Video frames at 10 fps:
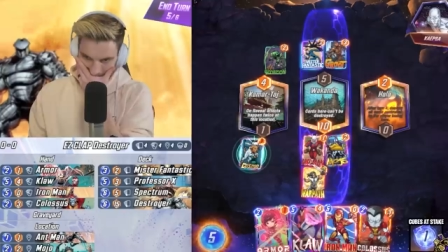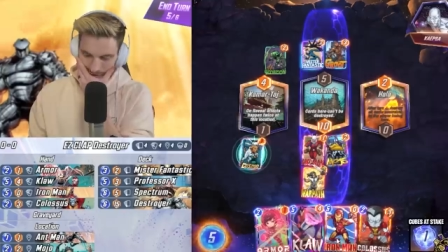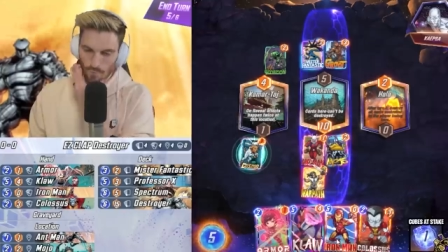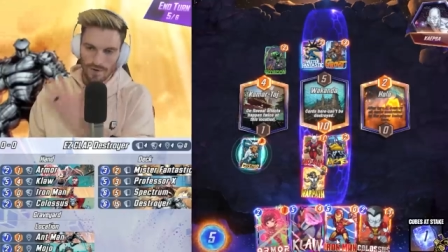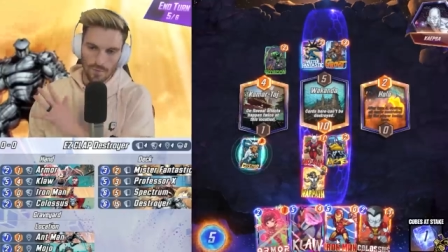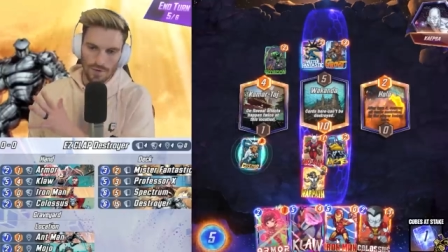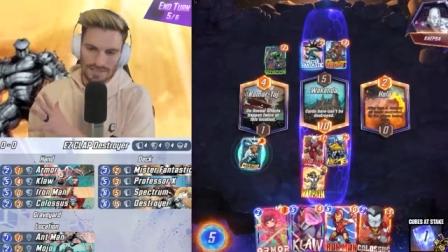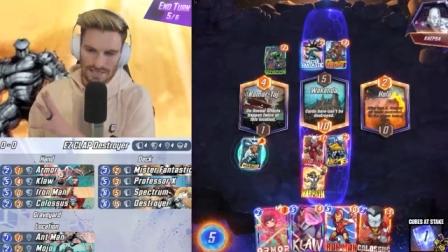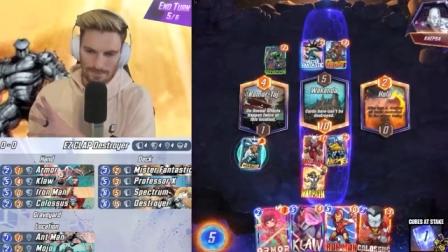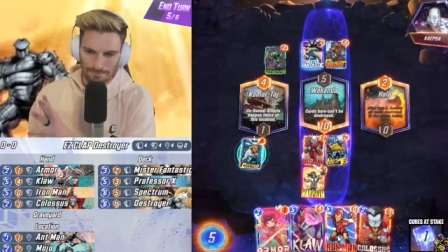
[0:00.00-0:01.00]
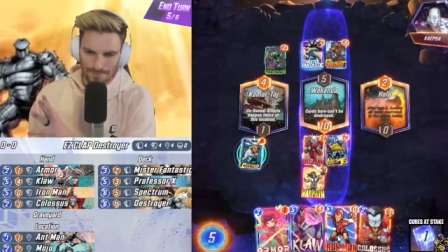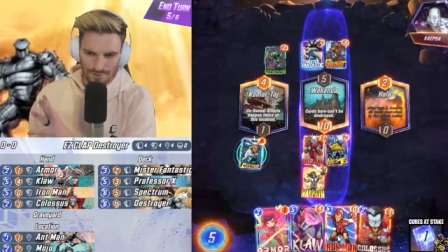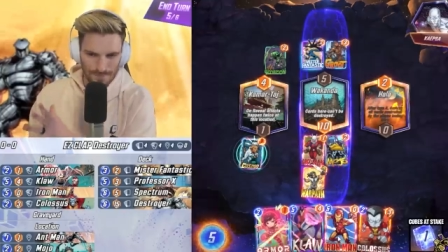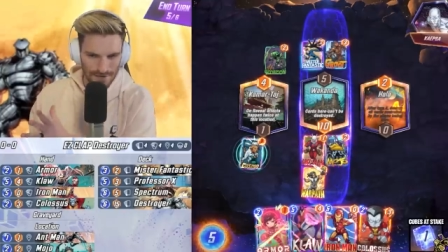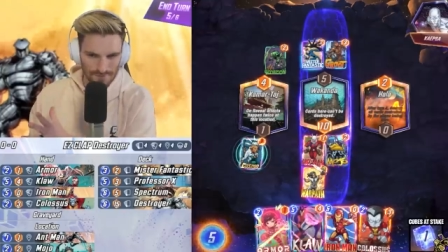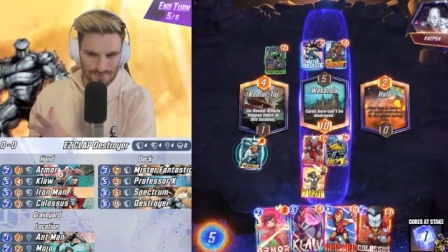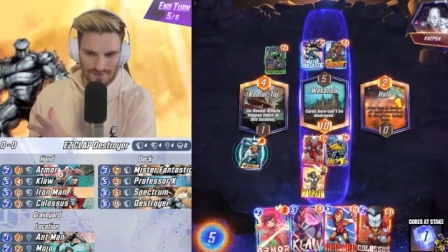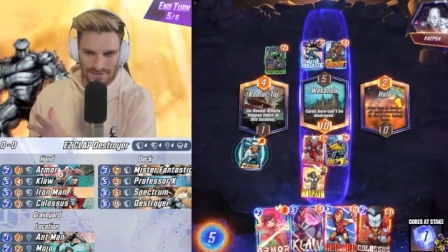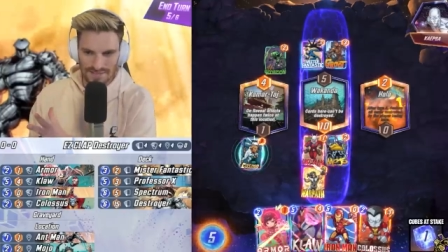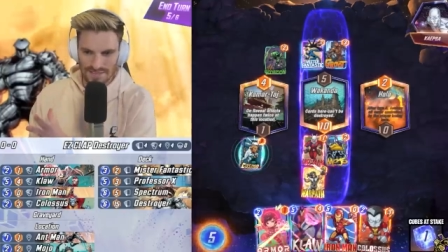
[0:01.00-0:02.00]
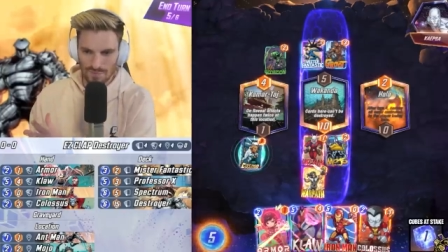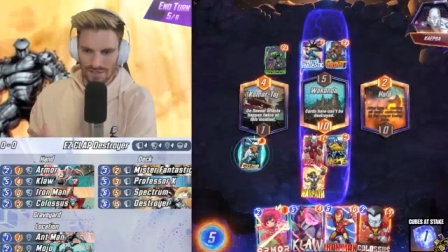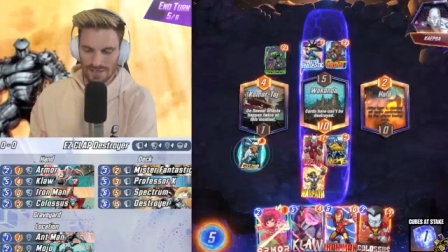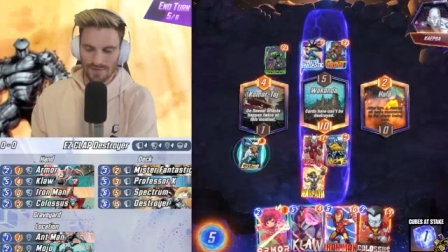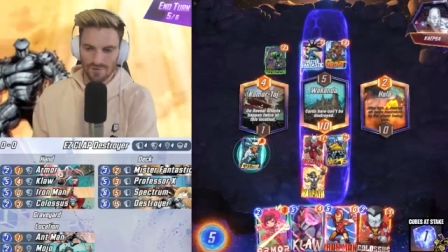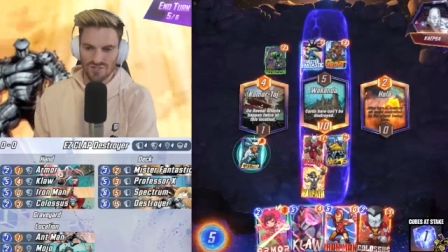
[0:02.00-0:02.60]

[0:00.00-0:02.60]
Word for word: Now, one of the ways I can prepare for this is we can either